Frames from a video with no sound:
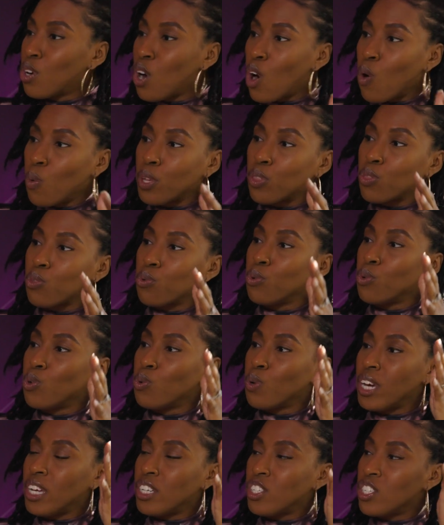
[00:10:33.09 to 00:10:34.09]
going
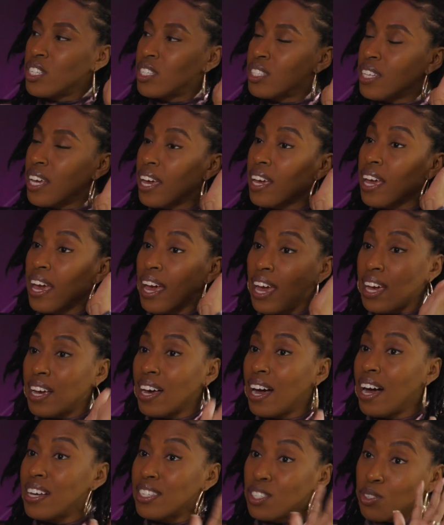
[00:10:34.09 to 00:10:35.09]
through, and just saying, "Hey
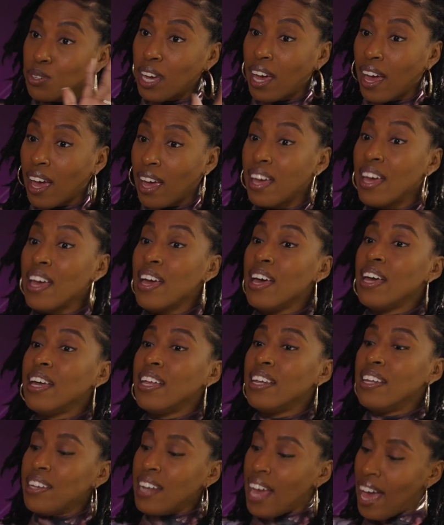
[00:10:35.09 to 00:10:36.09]
guys, okay,
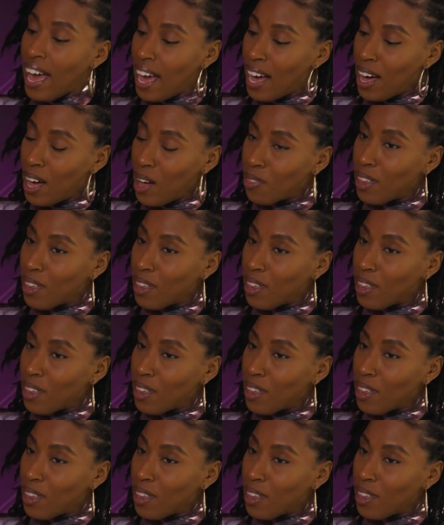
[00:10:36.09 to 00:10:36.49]
now